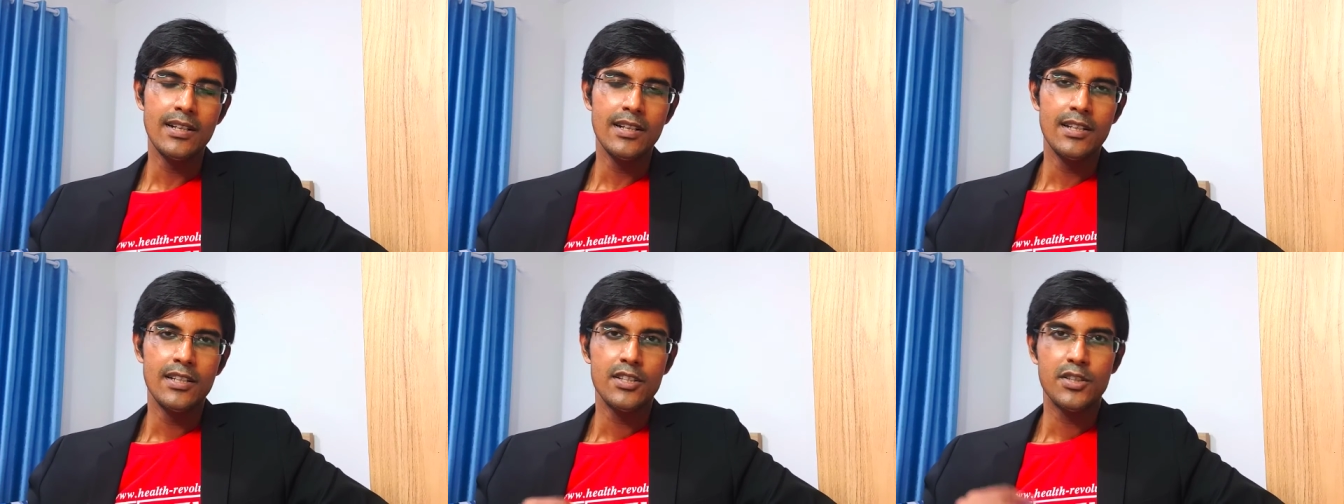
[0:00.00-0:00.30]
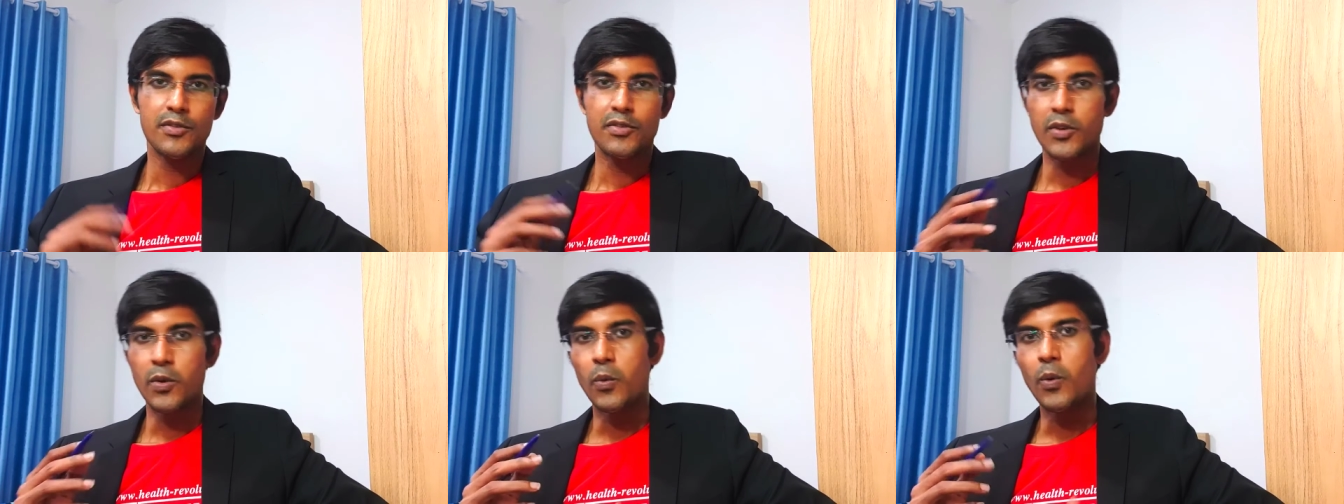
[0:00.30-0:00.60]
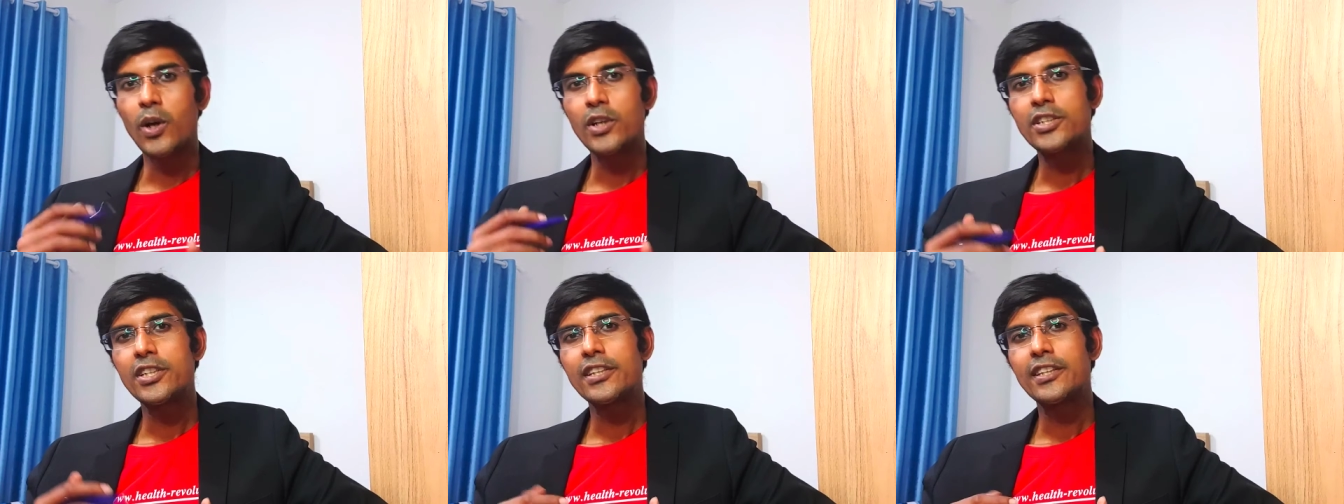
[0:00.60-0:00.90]
So if you're
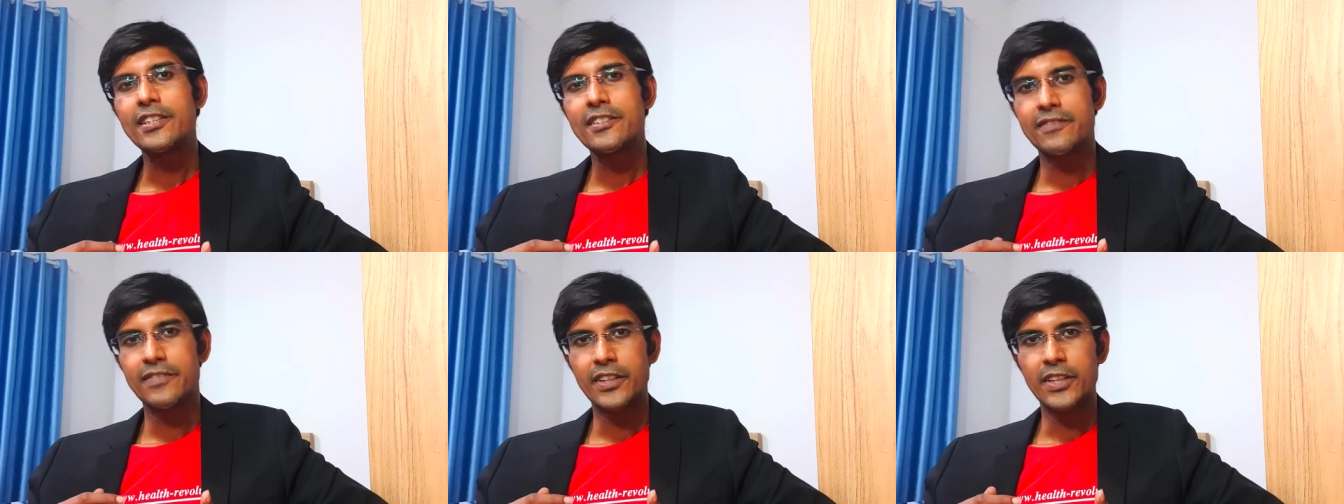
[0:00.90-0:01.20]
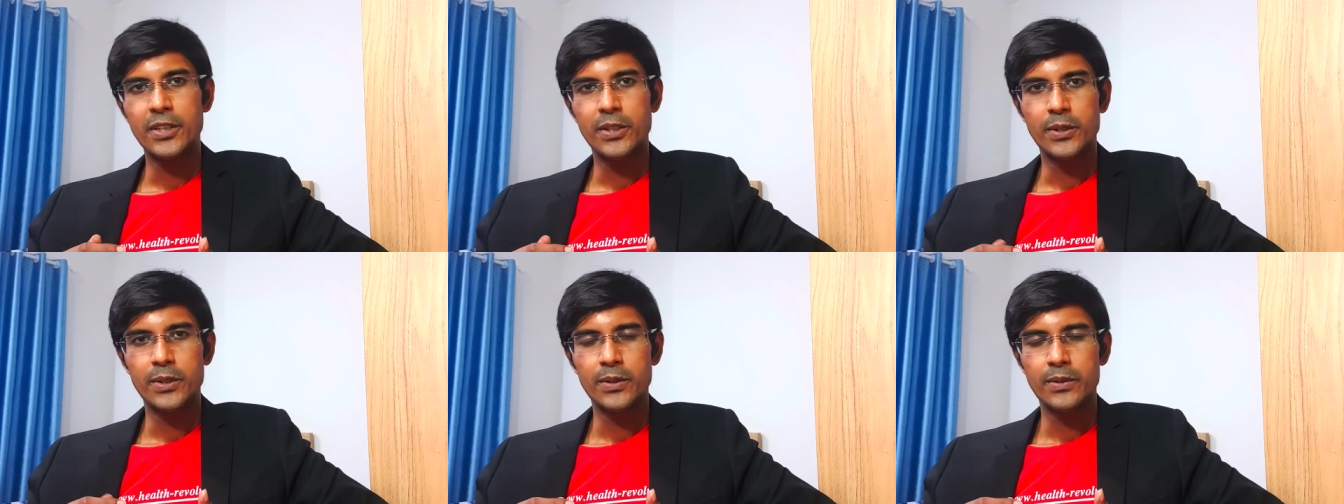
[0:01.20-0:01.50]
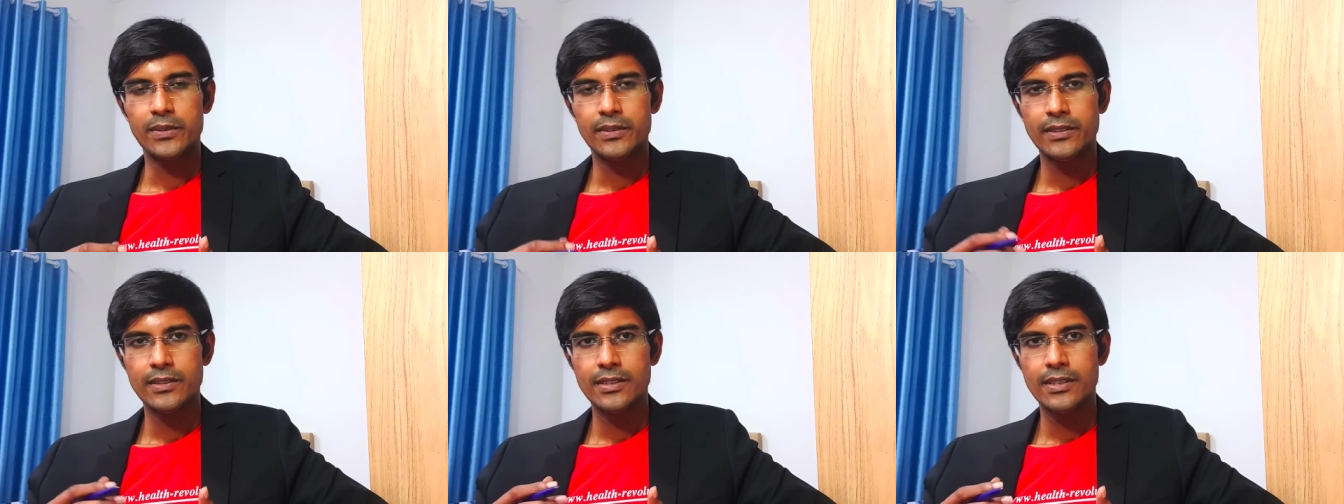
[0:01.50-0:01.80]
watching this
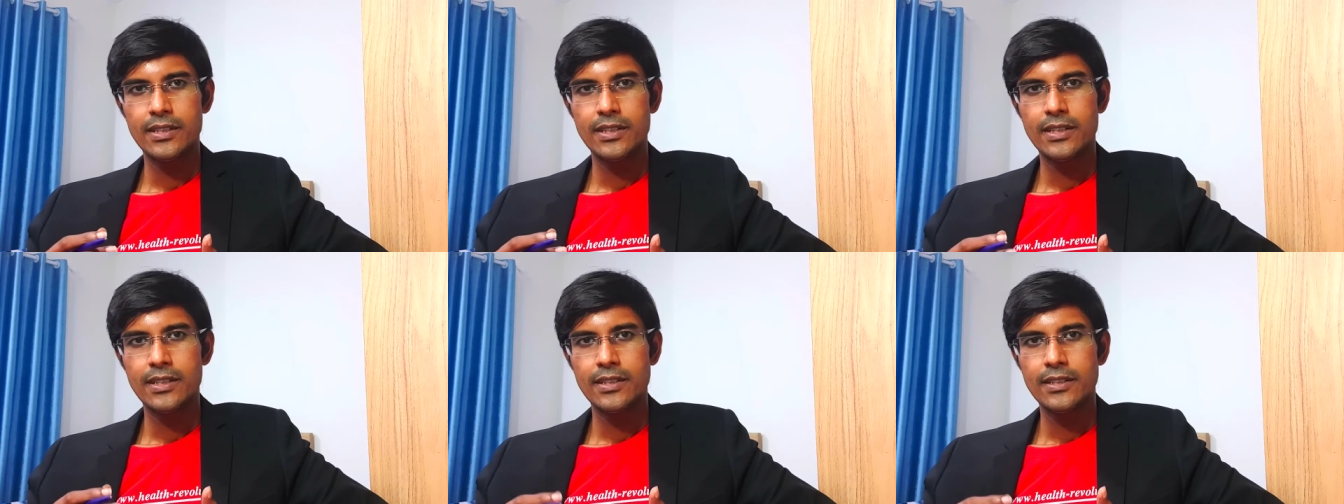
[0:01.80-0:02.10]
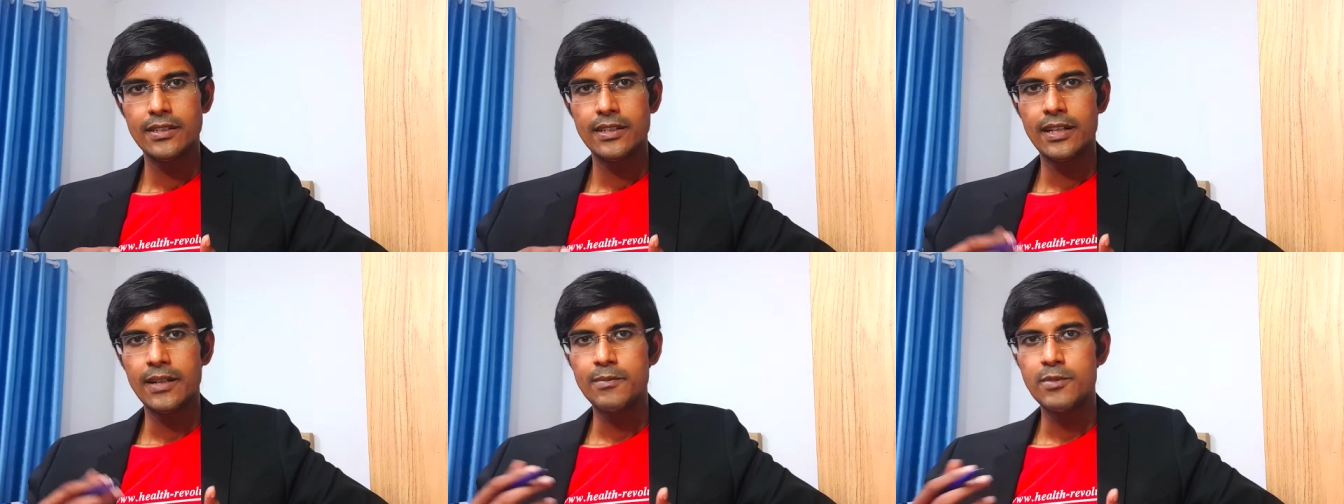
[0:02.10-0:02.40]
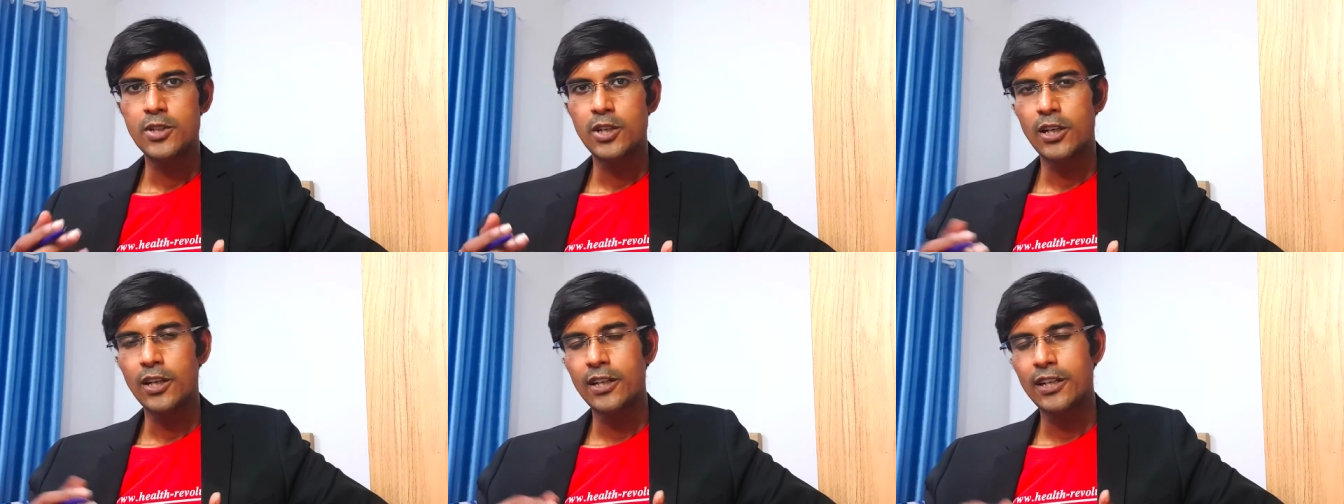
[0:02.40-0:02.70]
video, I'm
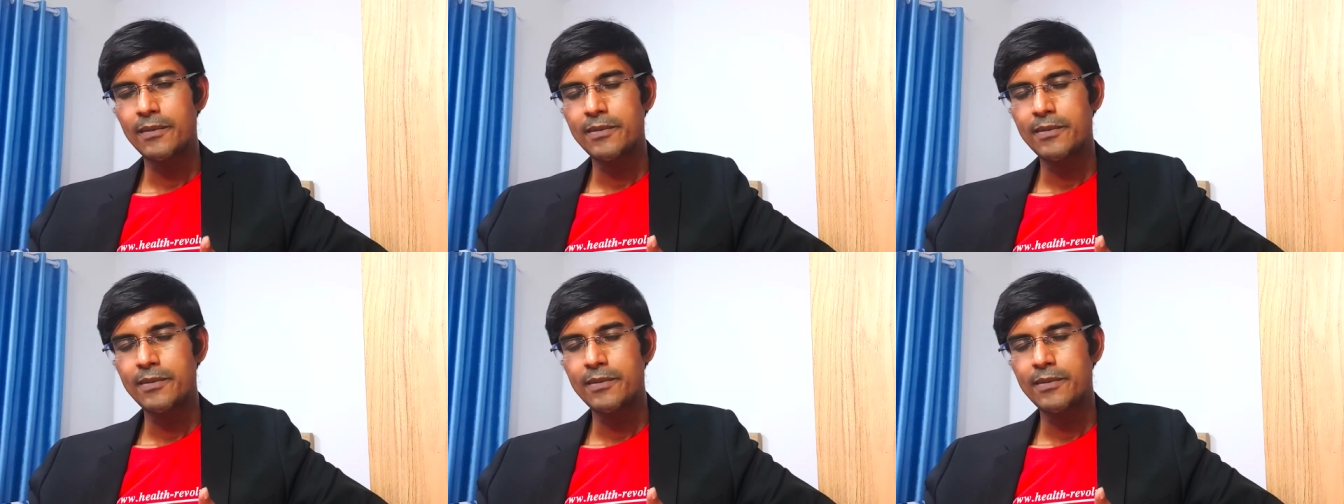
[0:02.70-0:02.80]
John,